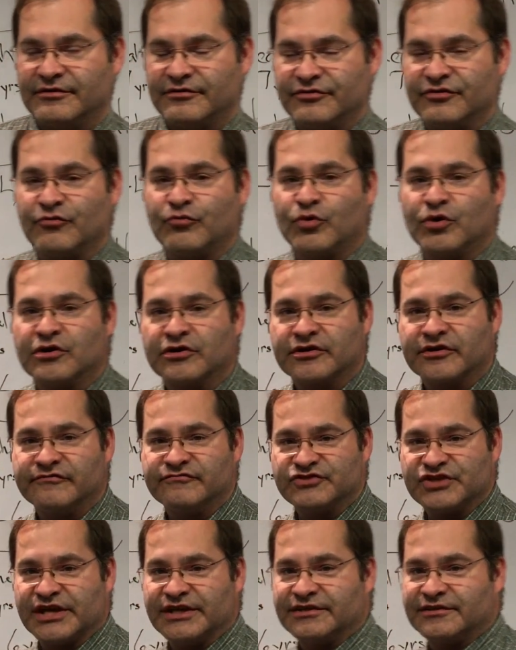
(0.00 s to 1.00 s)
the work of
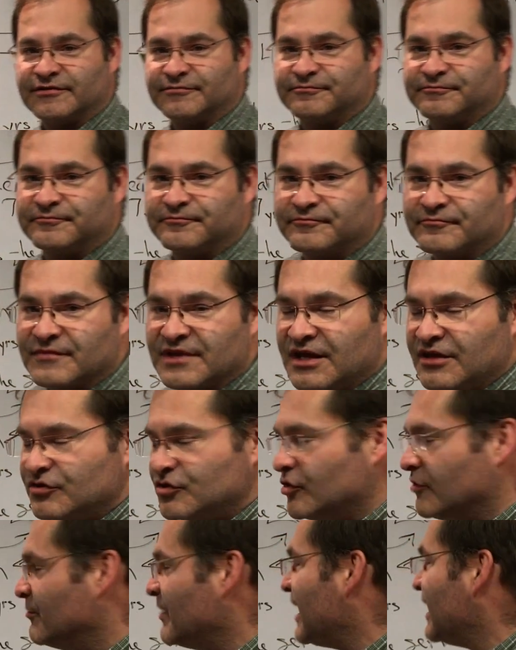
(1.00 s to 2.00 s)
Jacob.
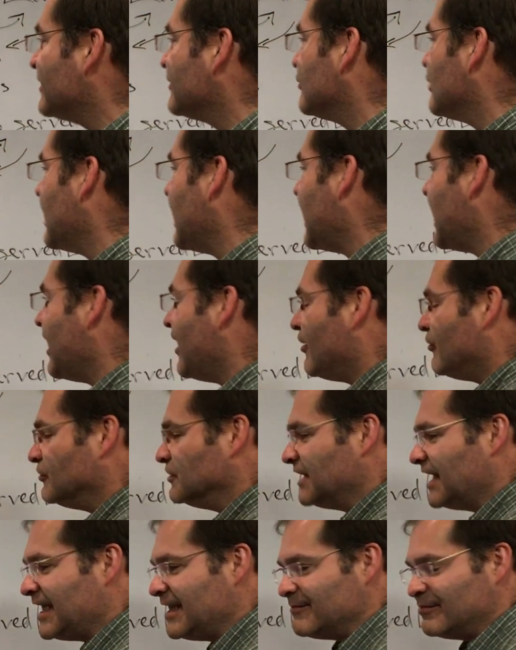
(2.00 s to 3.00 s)
No matter how
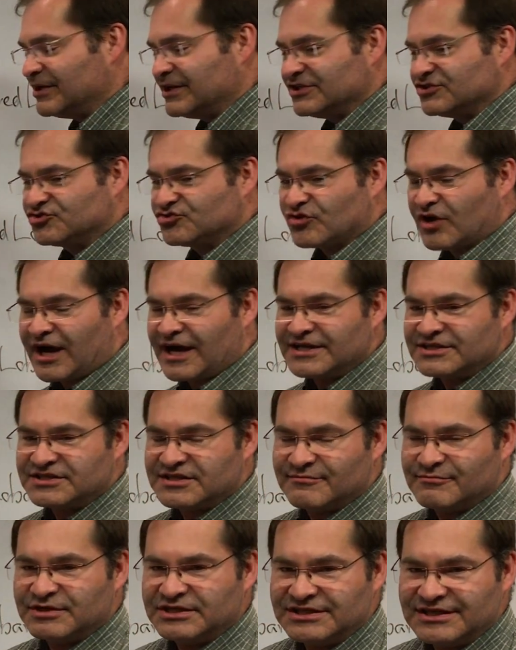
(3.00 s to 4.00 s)
Laban has tried
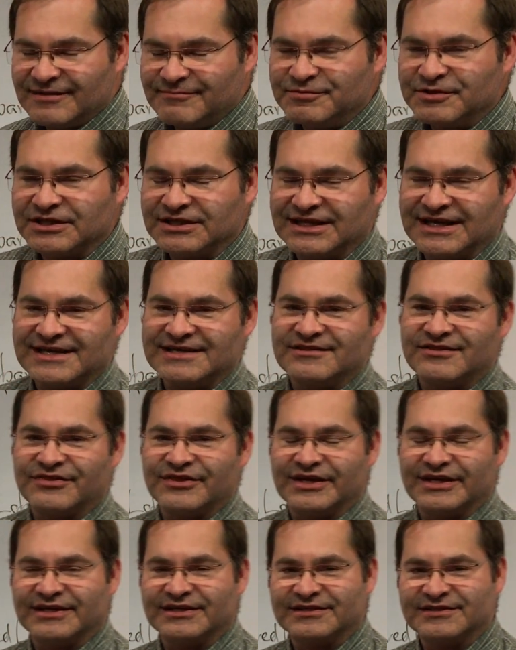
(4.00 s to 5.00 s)
to manipulate
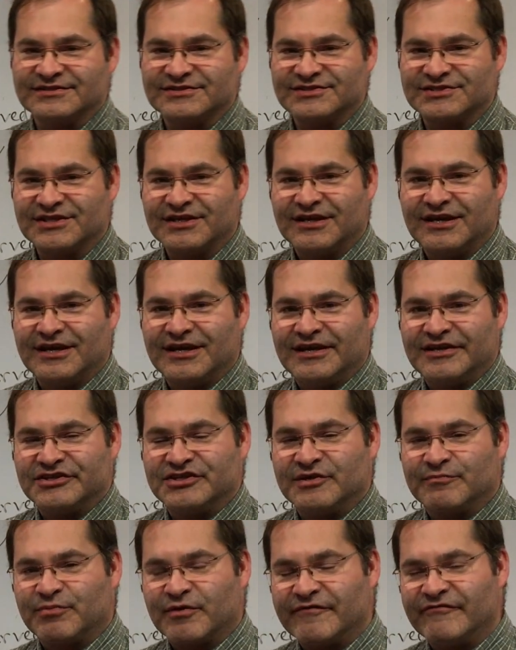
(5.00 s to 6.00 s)
things
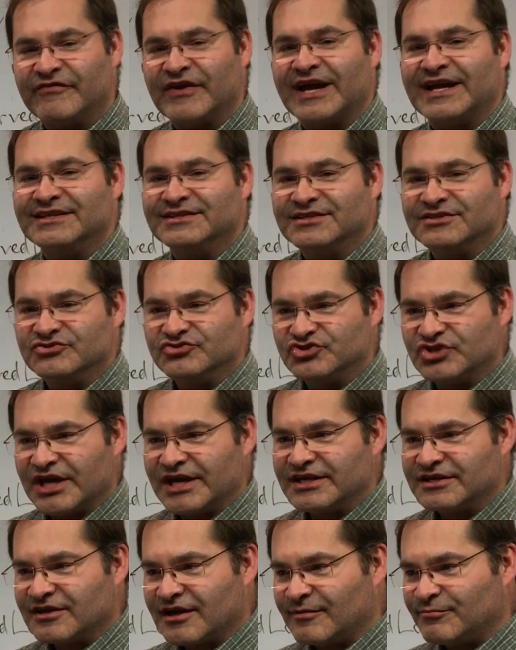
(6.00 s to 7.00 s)
to prevent
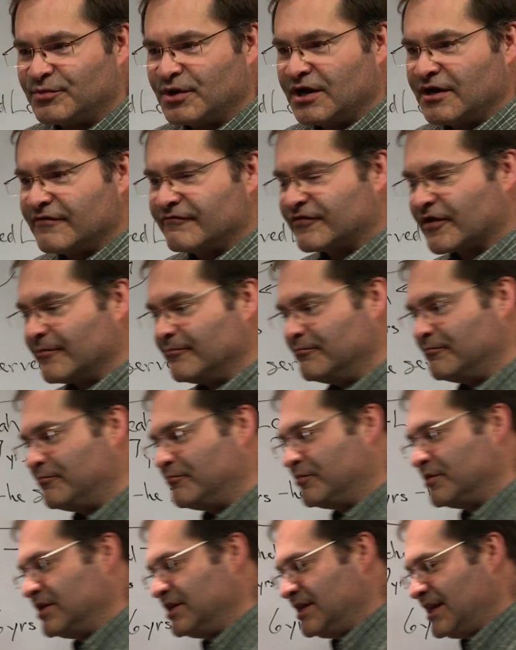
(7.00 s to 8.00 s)
Jacob from
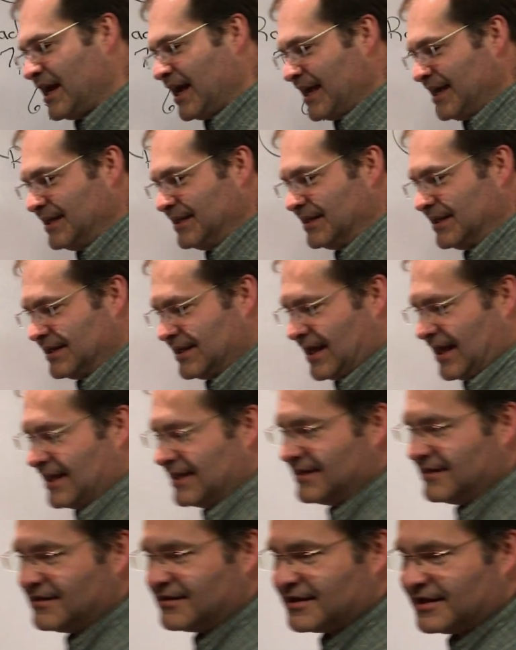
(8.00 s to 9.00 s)
gaining
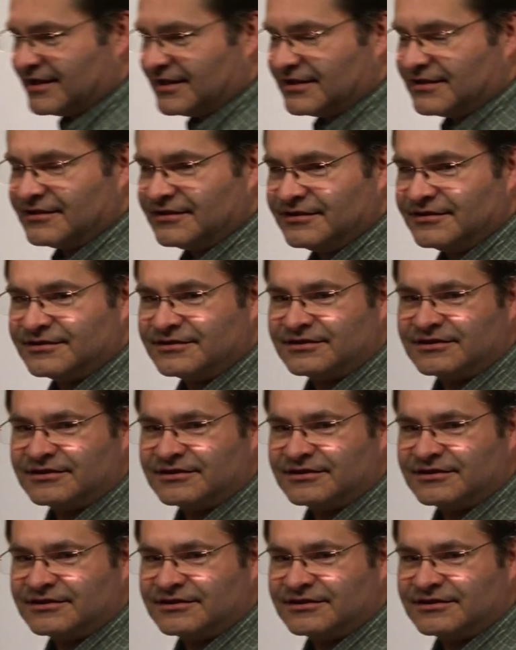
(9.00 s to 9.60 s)
anything,